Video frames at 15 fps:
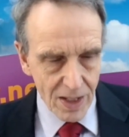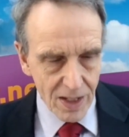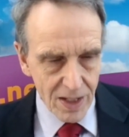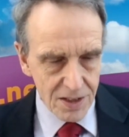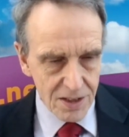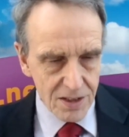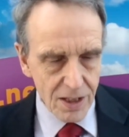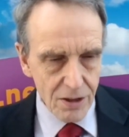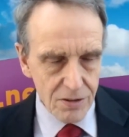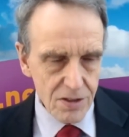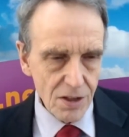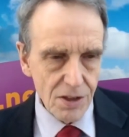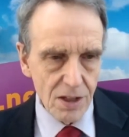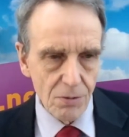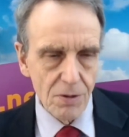And, you know, as
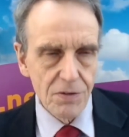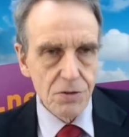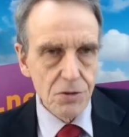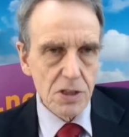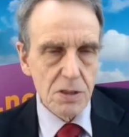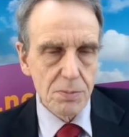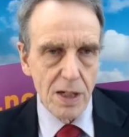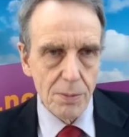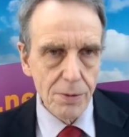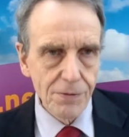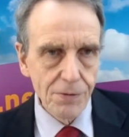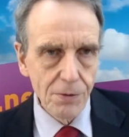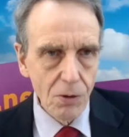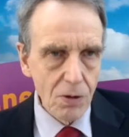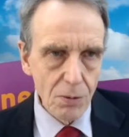I think we've talked about
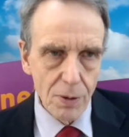before,